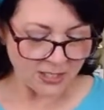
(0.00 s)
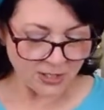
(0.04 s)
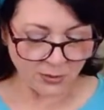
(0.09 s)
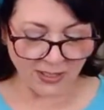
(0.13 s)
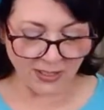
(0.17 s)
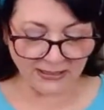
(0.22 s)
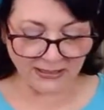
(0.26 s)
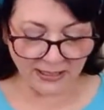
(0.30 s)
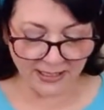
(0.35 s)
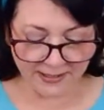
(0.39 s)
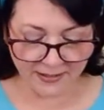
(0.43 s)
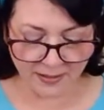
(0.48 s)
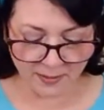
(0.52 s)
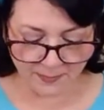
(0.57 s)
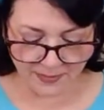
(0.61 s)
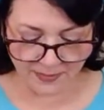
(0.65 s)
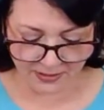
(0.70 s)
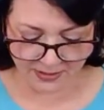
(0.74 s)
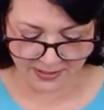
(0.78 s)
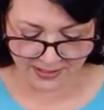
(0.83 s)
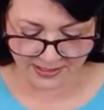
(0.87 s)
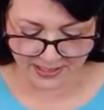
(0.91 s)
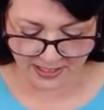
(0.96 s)
So I like them
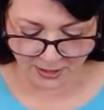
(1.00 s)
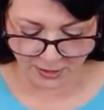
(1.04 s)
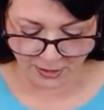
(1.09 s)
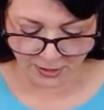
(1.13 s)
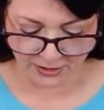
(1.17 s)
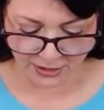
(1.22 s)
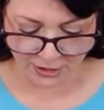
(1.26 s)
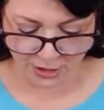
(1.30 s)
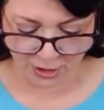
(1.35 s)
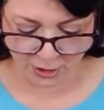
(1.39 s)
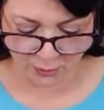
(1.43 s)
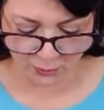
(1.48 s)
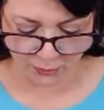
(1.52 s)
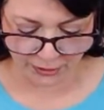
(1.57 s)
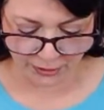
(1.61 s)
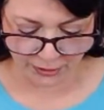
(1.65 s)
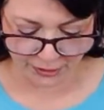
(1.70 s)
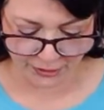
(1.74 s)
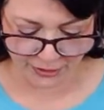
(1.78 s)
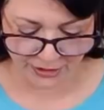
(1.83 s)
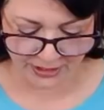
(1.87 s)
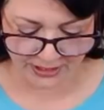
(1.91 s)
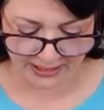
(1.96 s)
because then you can store
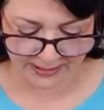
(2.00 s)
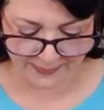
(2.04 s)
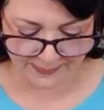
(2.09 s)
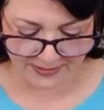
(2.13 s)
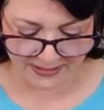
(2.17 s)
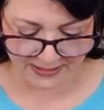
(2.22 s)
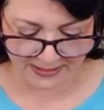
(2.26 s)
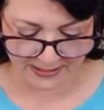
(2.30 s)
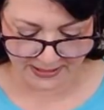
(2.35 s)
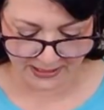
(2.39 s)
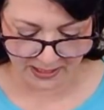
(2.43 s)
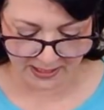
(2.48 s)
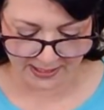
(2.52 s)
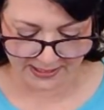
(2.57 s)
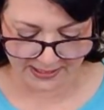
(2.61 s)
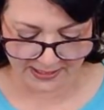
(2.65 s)
your stamps and